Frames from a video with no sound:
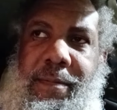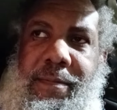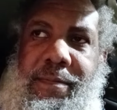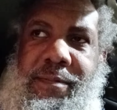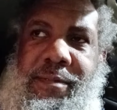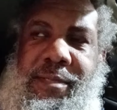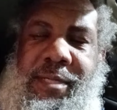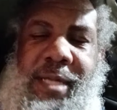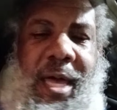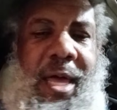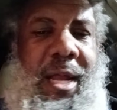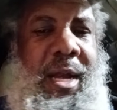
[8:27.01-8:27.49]

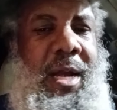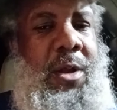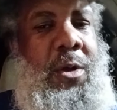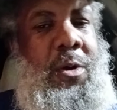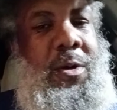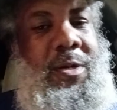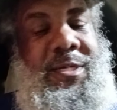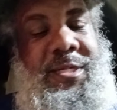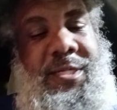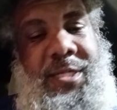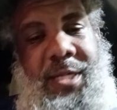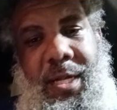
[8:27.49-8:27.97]
Saturday
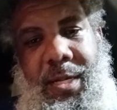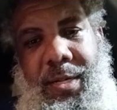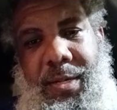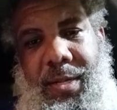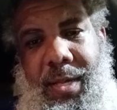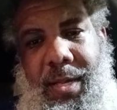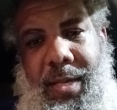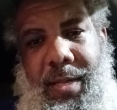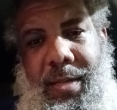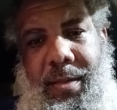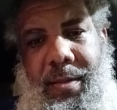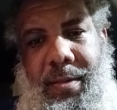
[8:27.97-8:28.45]
or
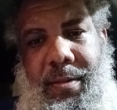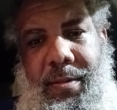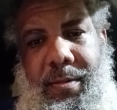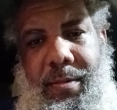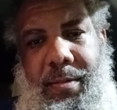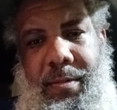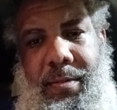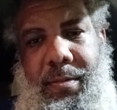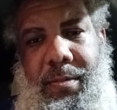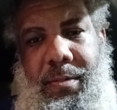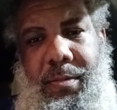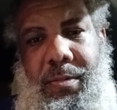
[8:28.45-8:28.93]
Sunday.
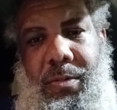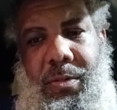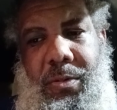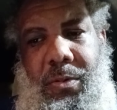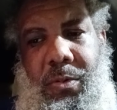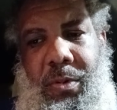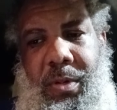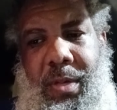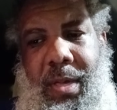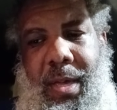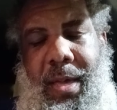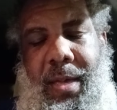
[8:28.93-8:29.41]

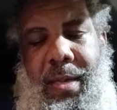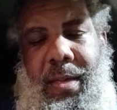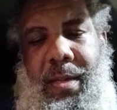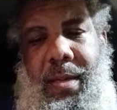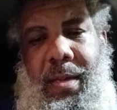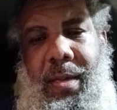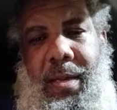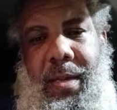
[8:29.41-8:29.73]
Okay?